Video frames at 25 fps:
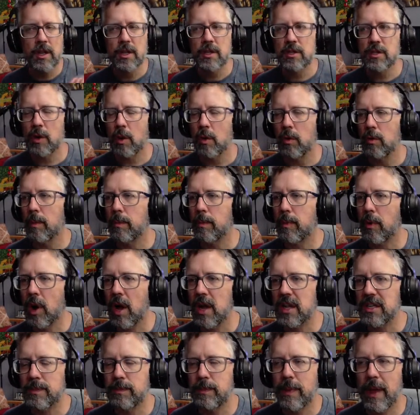So the
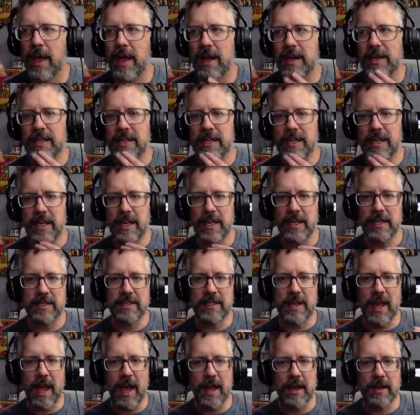prospect is
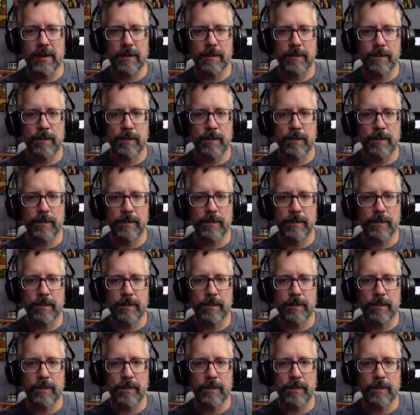that